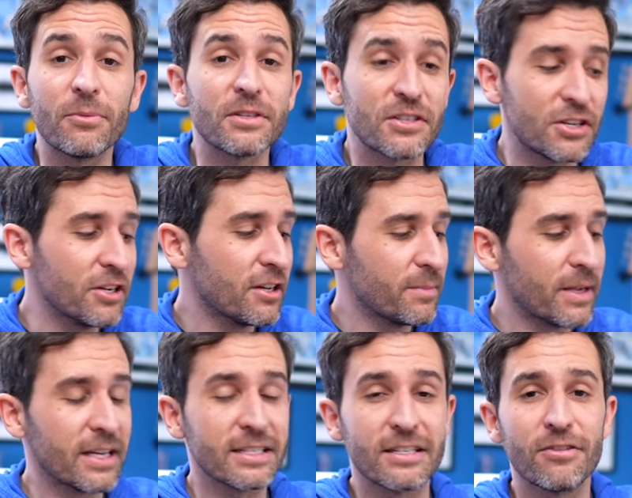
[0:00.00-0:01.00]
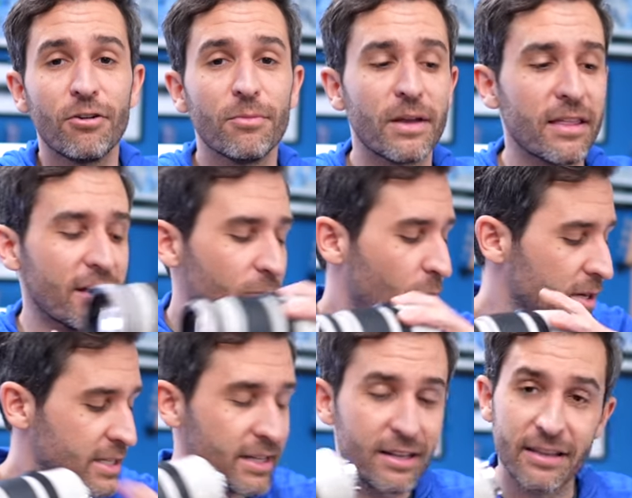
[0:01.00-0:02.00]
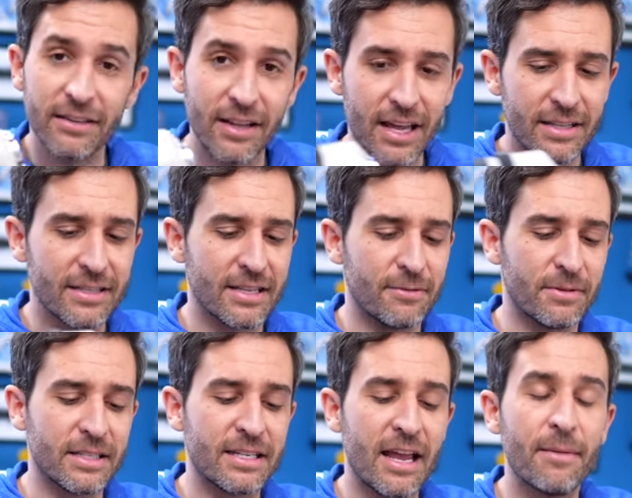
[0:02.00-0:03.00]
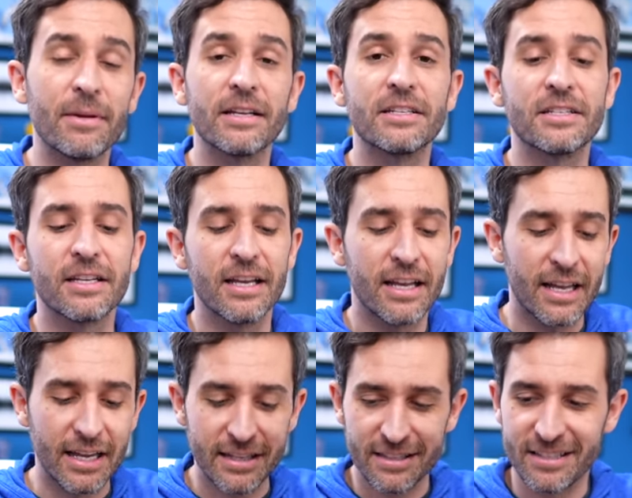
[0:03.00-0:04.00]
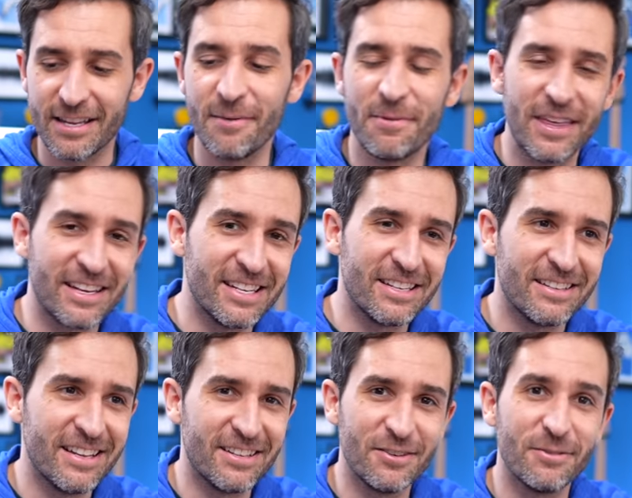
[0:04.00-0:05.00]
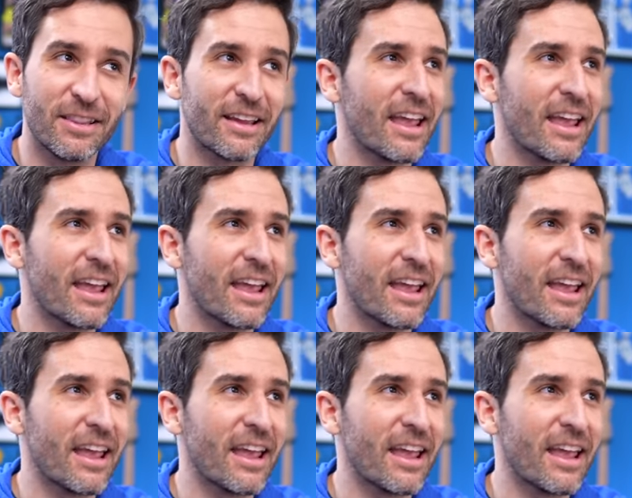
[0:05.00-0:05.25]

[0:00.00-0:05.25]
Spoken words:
was good because it told me that it wasn't the lens that was damaged. It's something to do in the